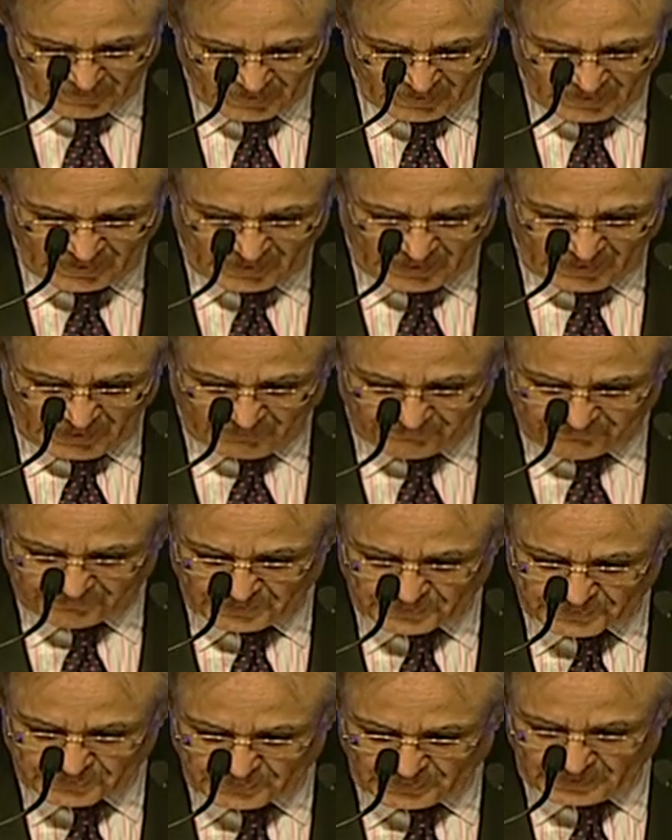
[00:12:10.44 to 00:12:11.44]

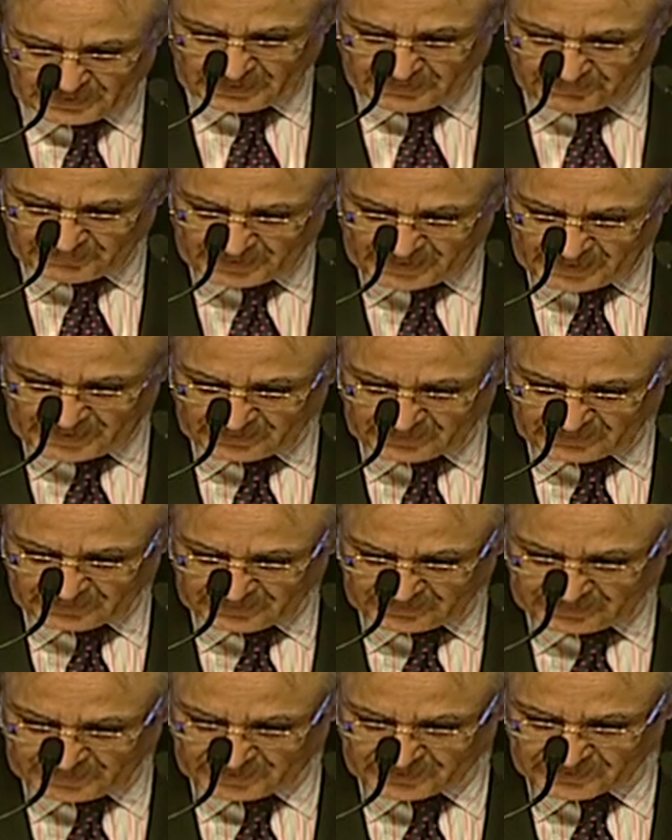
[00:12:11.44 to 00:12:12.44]
Efforts to eliminate the
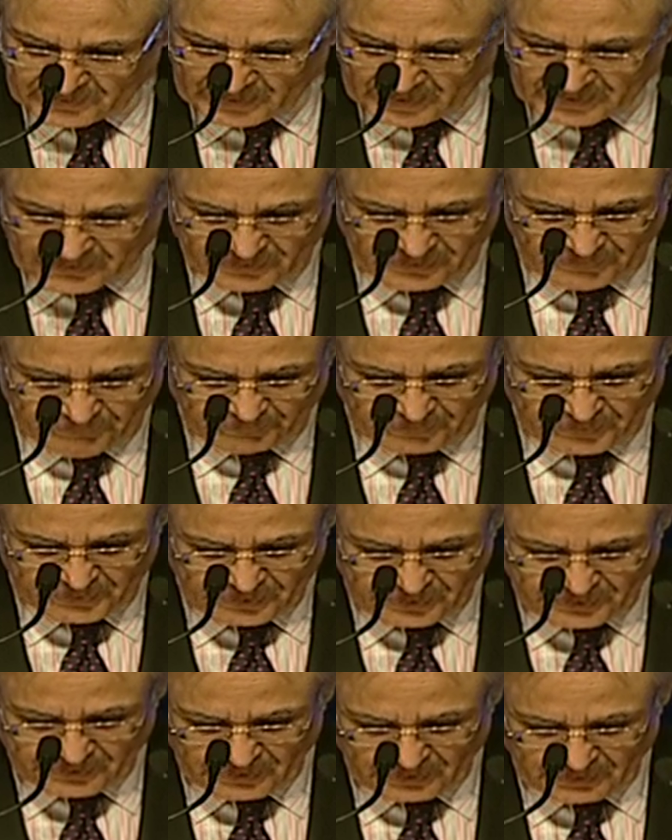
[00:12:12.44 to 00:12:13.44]
extensive
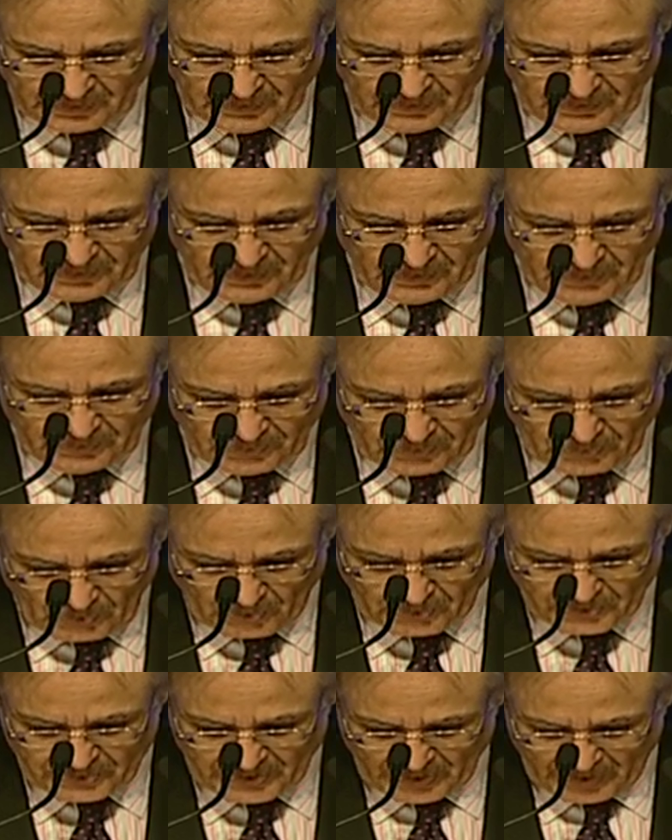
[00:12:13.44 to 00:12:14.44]
procedure
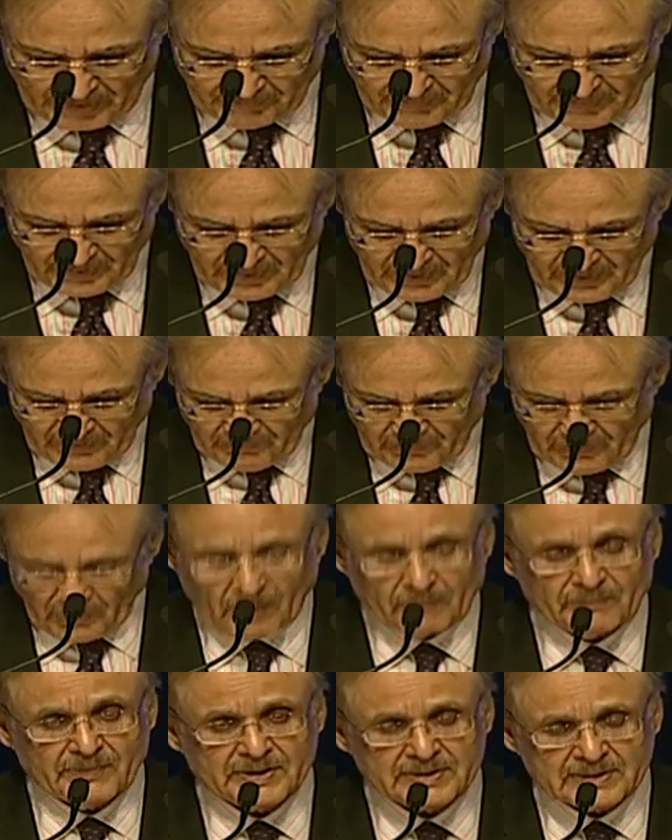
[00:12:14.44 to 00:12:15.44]
logjam will
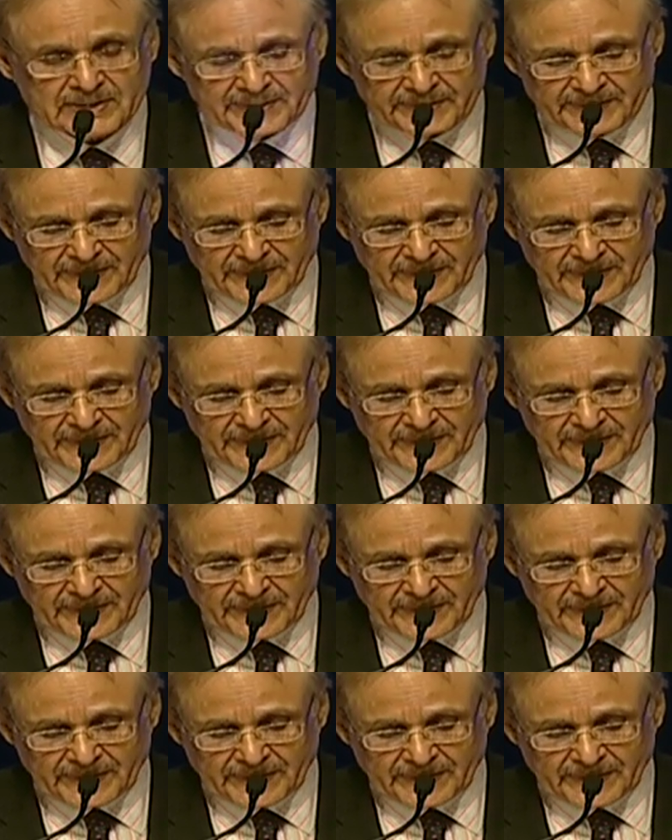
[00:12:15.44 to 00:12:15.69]
obviously take